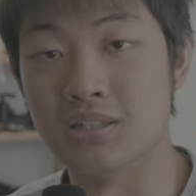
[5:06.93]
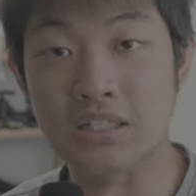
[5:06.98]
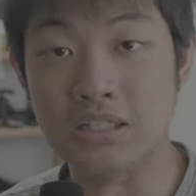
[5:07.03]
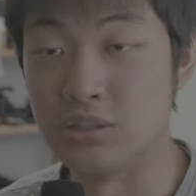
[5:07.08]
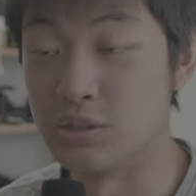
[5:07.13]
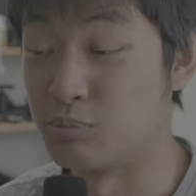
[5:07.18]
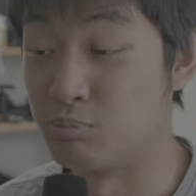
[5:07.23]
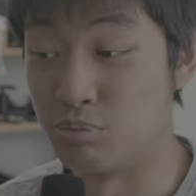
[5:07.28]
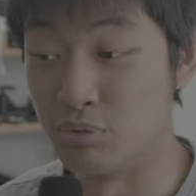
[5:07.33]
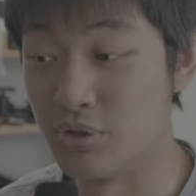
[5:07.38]

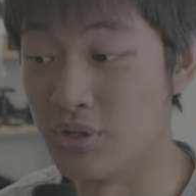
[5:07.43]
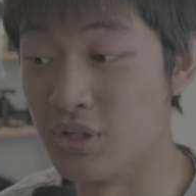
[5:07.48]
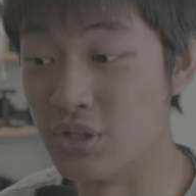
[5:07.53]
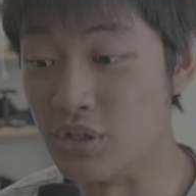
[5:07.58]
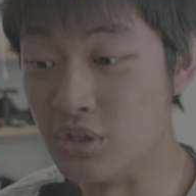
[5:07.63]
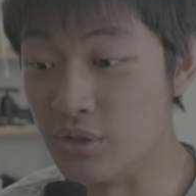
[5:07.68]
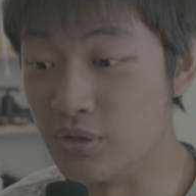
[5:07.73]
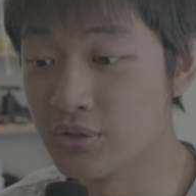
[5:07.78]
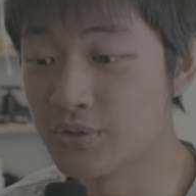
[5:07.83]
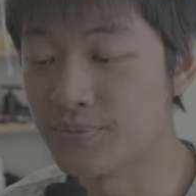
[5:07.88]
It's pretty
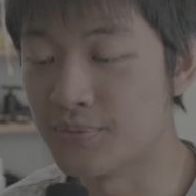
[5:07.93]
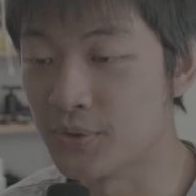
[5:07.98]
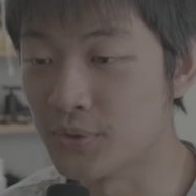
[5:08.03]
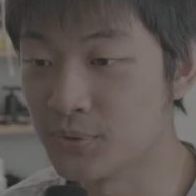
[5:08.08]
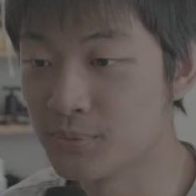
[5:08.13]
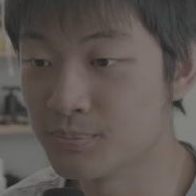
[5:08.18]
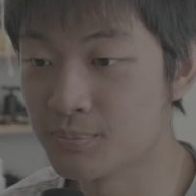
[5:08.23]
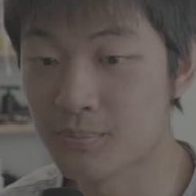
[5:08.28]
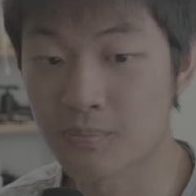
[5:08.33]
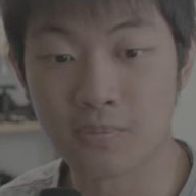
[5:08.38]
useful
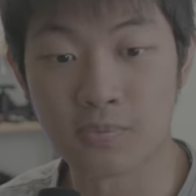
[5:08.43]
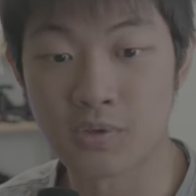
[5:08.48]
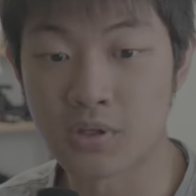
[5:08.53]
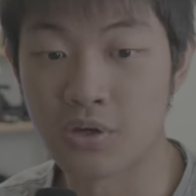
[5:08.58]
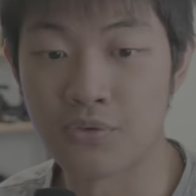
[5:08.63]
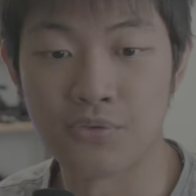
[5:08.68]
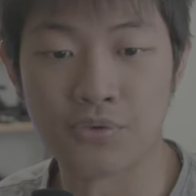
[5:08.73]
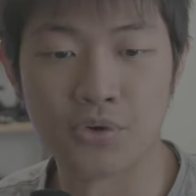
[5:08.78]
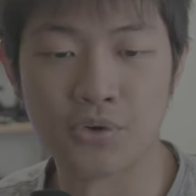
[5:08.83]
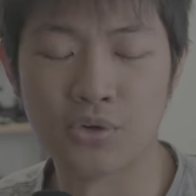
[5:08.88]

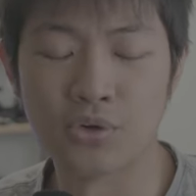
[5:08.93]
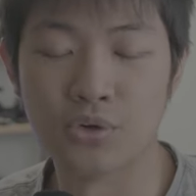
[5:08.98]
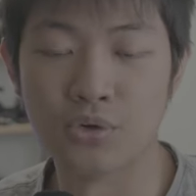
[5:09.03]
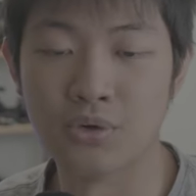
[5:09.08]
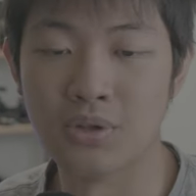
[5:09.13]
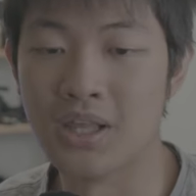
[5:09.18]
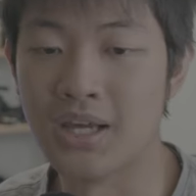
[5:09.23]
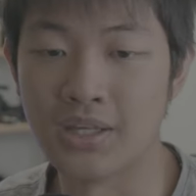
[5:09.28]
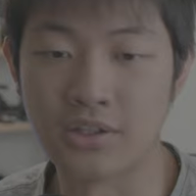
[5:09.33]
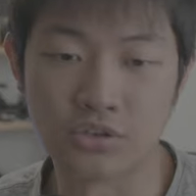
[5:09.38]
for
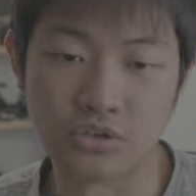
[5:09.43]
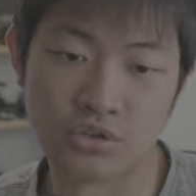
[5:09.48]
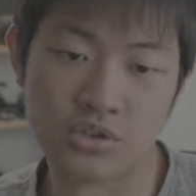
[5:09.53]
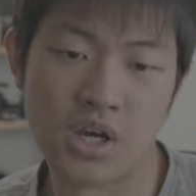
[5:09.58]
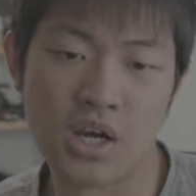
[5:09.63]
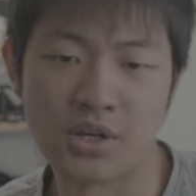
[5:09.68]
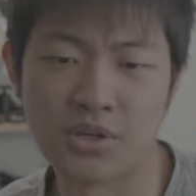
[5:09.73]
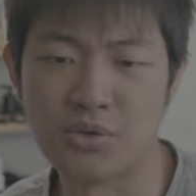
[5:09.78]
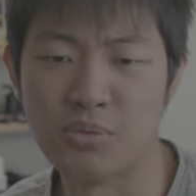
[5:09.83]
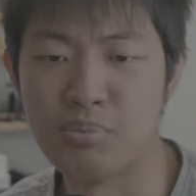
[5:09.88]
like
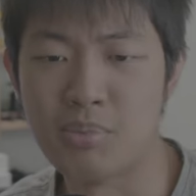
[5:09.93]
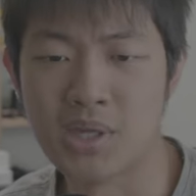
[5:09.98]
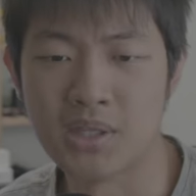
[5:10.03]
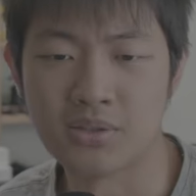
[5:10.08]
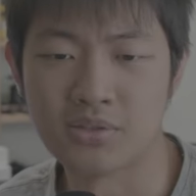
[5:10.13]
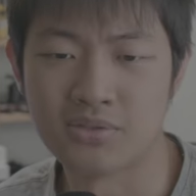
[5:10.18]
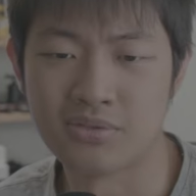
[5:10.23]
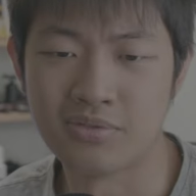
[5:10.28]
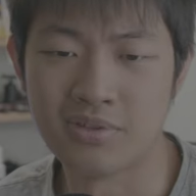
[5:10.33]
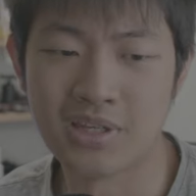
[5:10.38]

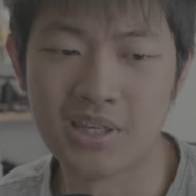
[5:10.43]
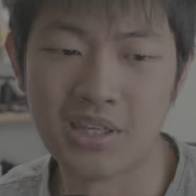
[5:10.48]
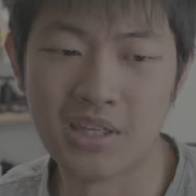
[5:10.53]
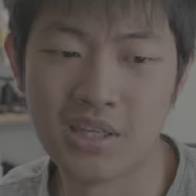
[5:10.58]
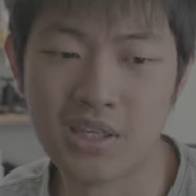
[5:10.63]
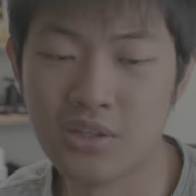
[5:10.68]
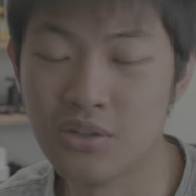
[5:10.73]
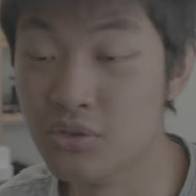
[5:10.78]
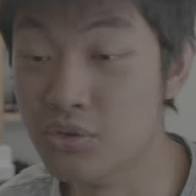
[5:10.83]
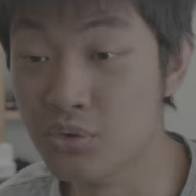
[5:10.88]
documentary
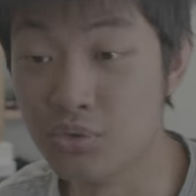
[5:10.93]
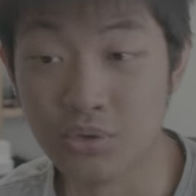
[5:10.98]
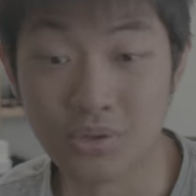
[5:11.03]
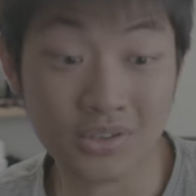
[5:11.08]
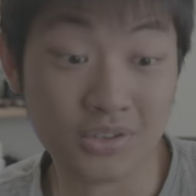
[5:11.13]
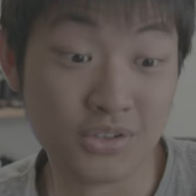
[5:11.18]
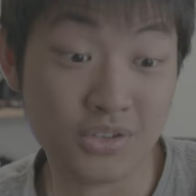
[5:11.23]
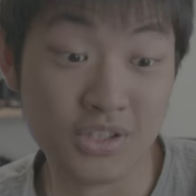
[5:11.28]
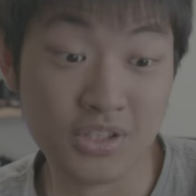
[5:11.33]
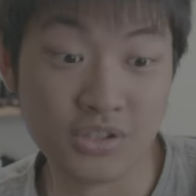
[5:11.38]
you
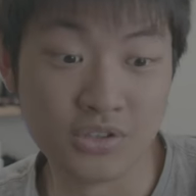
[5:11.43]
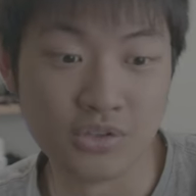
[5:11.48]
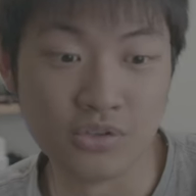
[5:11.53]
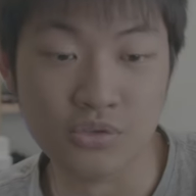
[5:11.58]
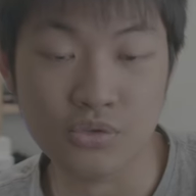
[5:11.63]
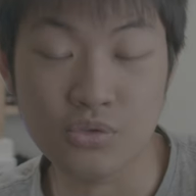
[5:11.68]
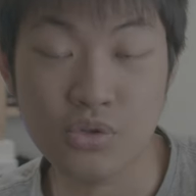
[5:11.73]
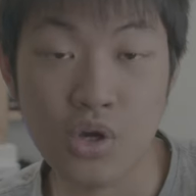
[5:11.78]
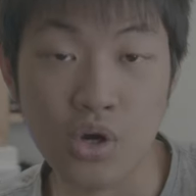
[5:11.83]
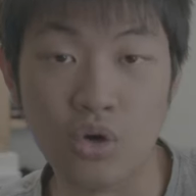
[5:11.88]
need to
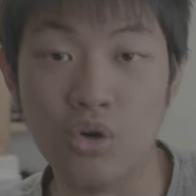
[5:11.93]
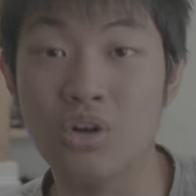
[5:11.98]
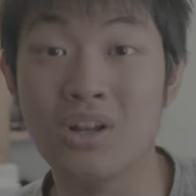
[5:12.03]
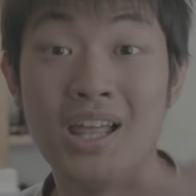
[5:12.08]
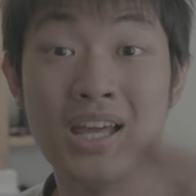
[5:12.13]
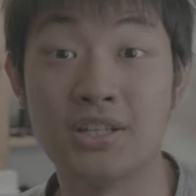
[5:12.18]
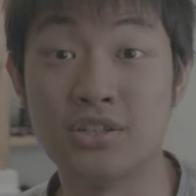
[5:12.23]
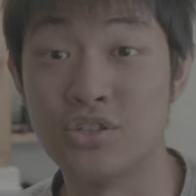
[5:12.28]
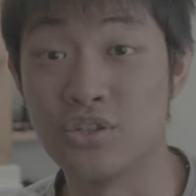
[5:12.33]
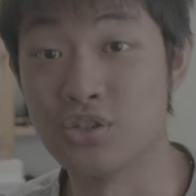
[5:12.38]
or
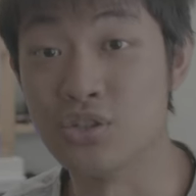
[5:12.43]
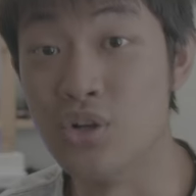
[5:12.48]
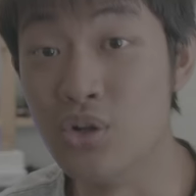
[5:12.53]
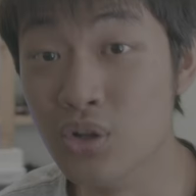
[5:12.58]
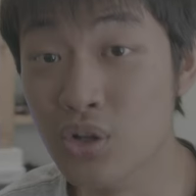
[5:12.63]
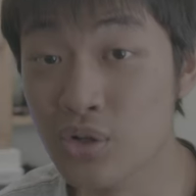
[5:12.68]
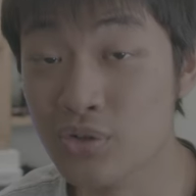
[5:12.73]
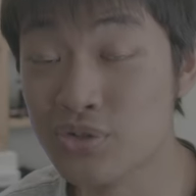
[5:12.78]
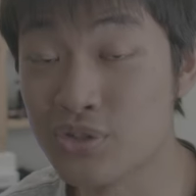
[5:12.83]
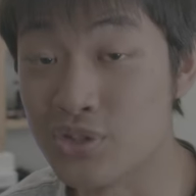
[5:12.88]
like
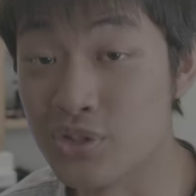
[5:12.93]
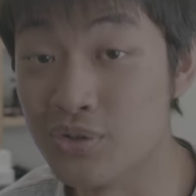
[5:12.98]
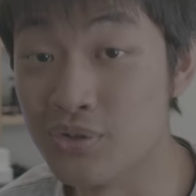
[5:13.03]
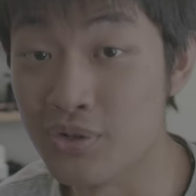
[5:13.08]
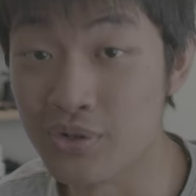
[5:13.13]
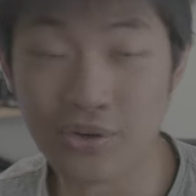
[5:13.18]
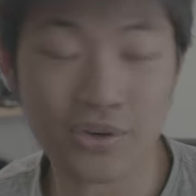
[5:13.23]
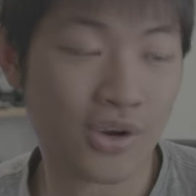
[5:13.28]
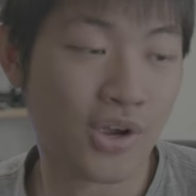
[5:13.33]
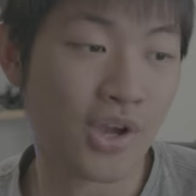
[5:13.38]
solo
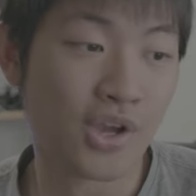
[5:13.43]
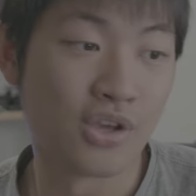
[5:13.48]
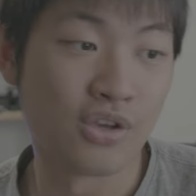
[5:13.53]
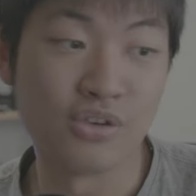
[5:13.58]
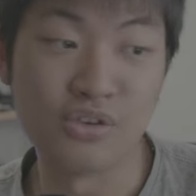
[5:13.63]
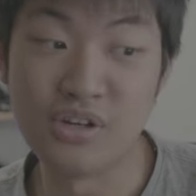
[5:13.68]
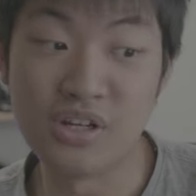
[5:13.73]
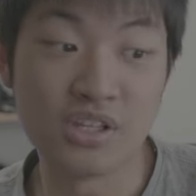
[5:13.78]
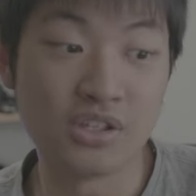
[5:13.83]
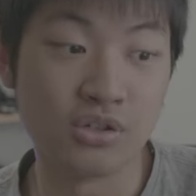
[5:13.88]
shooter
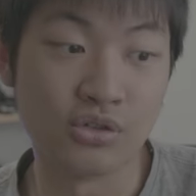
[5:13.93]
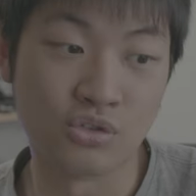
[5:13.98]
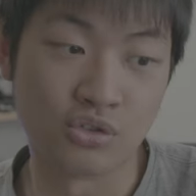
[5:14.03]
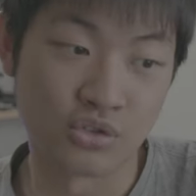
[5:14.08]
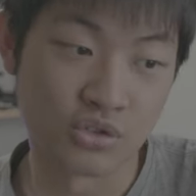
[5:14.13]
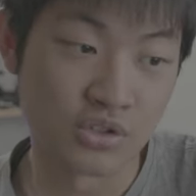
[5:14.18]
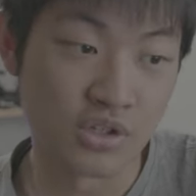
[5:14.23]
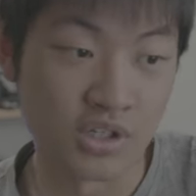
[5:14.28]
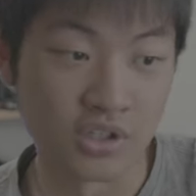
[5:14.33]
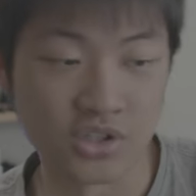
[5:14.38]
you need to
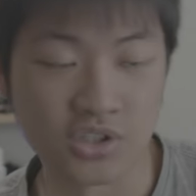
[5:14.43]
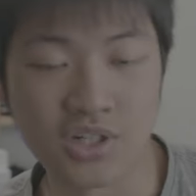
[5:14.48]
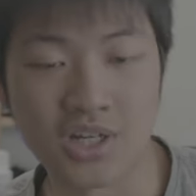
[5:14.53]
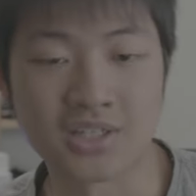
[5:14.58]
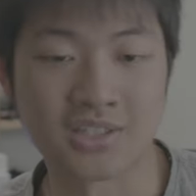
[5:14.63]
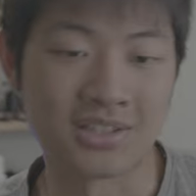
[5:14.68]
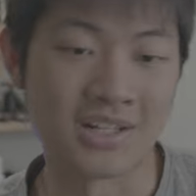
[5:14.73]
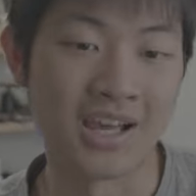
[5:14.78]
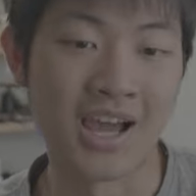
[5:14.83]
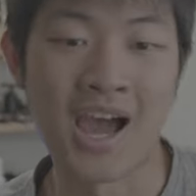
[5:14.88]

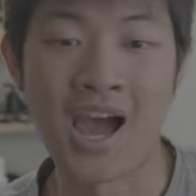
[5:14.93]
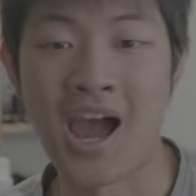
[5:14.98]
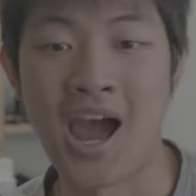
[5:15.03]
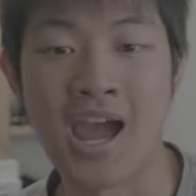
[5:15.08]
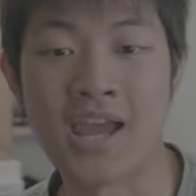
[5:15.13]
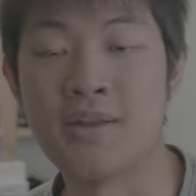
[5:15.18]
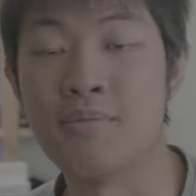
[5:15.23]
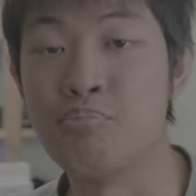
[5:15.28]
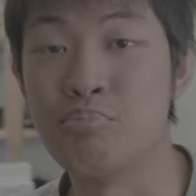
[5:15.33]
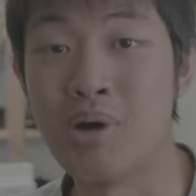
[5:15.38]
adjust the
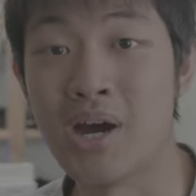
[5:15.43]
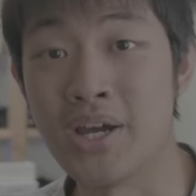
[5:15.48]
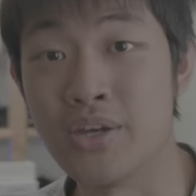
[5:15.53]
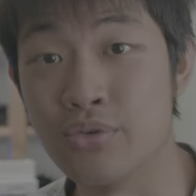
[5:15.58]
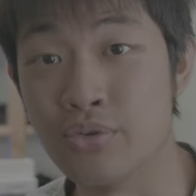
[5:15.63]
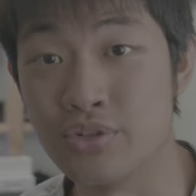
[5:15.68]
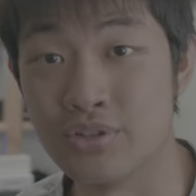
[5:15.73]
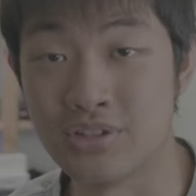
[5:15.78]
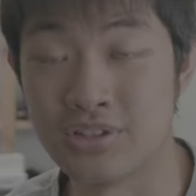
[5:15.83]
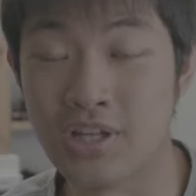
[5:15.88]
height by
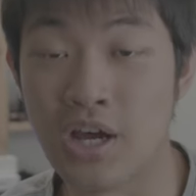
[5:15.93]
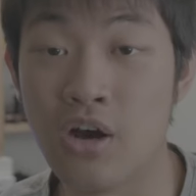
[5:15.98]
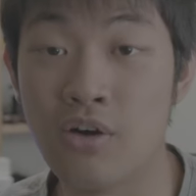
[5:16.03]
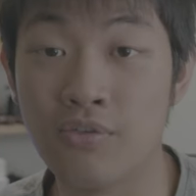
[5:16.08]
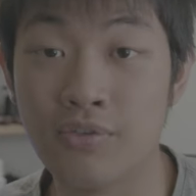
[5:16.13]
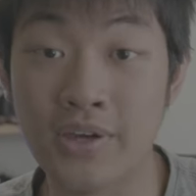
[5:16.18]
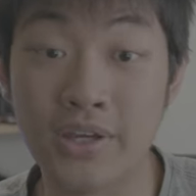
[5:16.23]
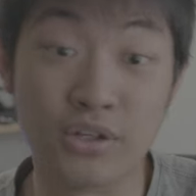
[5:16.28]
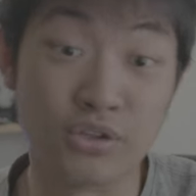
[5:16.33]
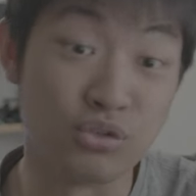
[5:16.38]
yourself
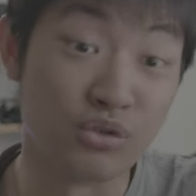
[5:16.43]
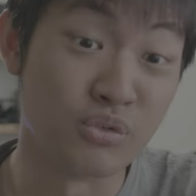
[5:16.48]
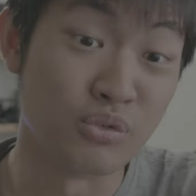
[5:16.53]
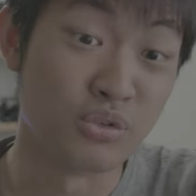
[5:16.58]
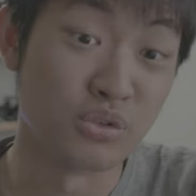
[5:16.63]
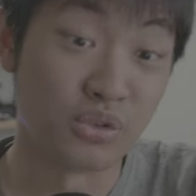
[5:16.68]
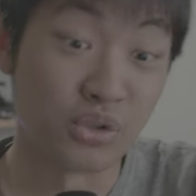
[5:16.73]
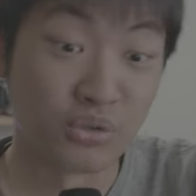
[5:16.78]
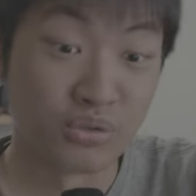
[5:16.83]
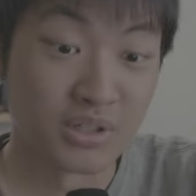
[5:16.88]
and you
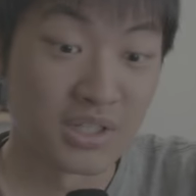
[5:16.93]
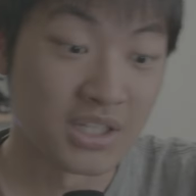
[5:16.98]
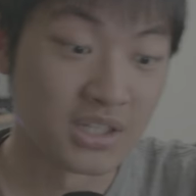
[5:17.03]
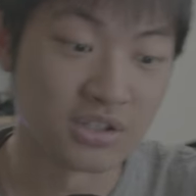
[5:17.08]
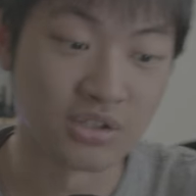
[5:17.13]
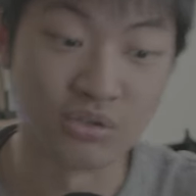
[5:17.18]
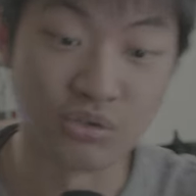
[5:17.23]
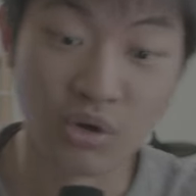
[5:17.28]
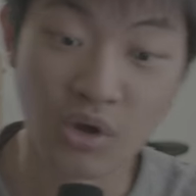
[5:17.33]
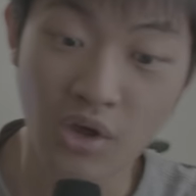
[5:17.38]
don't need to